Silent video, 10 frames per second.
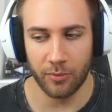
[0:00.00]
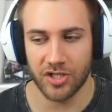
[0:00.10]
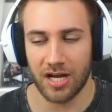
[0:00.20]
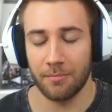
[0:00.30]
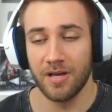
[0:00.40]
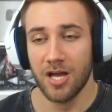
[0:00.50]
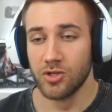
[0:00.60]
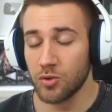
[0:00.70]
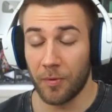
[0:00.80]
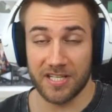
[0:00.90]
which I'm
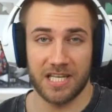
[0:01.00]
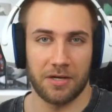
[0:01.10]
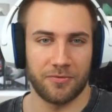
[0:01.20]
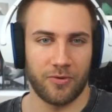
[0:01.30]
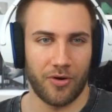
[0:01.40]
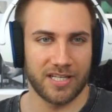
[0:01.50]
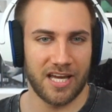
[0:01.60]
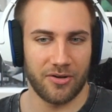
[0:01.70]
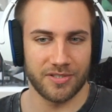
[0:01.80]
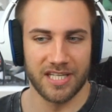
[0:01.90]
super excited for. I
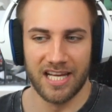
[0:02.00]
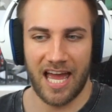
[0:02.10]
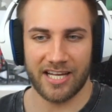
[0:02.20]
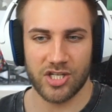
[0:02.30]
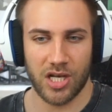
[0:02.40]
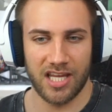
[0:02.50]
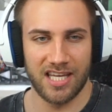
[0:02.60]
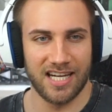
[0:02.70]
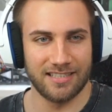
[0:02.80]
cannot actually